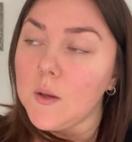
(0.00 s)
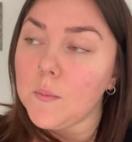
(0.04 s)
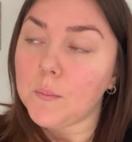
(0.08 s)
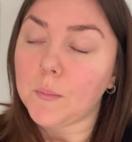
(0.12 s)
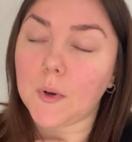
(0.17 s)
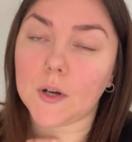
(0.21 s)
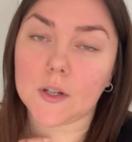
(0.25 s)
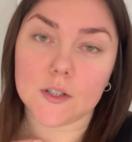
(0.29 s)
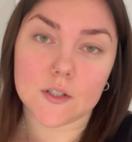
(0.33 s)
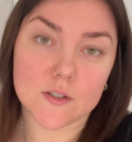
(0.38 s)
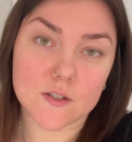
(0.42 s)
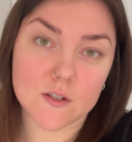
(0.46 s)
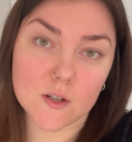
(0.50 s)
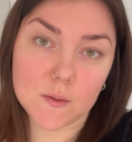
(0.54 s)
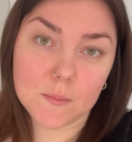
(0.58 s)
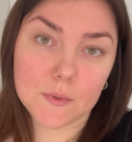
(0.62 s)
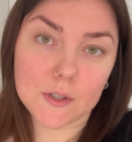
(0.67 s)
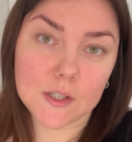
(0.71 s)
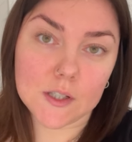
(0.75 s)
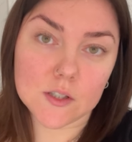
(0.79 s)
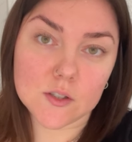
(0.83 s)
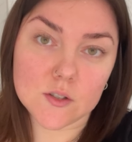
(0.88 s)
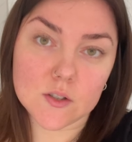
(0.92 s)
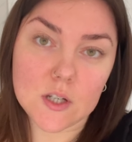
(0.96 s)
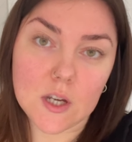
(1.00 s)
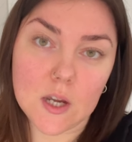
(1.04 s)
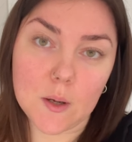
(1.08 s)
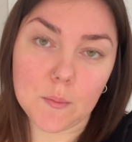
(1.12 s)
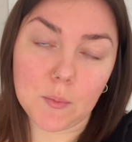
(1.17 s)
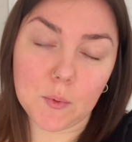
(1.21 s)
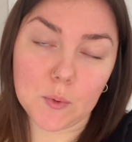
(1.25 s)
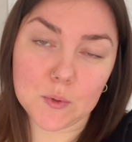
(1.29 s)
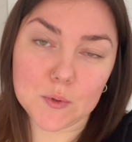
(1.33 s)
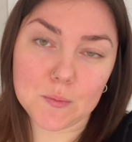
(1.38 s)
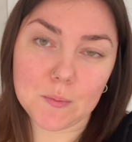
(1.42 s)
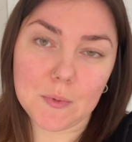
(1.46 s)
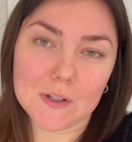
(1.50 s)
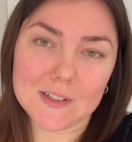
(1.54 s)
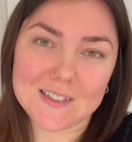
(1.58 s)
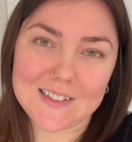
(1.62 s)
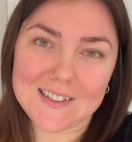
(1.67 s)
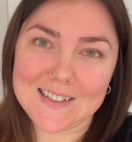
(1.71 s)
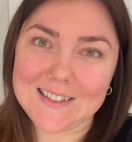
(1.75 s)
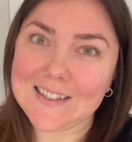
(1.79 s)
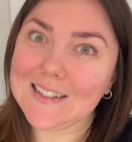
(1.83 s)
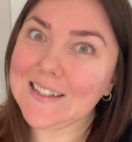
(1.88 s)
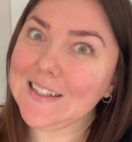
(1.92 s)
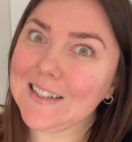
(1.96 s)
by the time I get to the airport, but
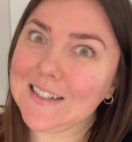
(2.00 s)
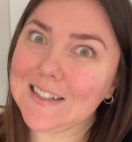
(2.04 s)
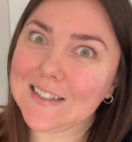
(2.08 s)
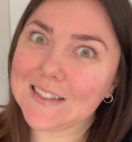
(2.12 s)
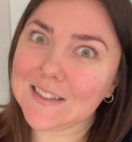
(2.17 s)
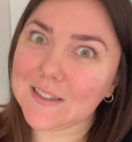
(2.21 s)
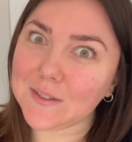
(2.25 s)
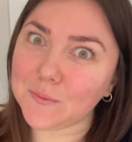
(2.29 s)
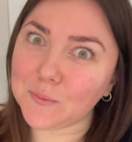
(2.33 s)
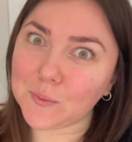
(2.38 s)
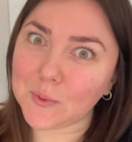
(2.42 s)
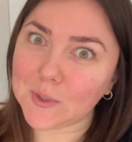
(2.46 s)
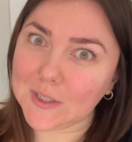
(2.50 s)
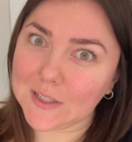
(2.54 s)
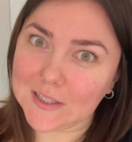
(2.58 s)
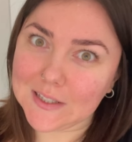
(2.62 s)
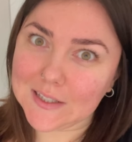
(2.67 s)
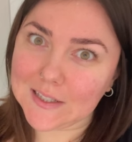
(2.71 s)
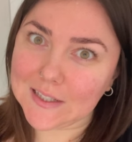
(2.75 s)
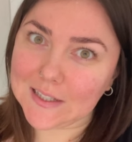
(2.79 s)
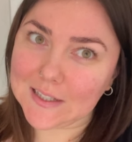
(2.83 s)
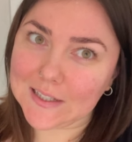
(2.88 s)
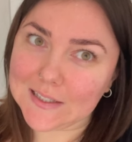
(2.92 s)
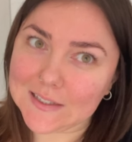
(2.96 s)
it is what it is.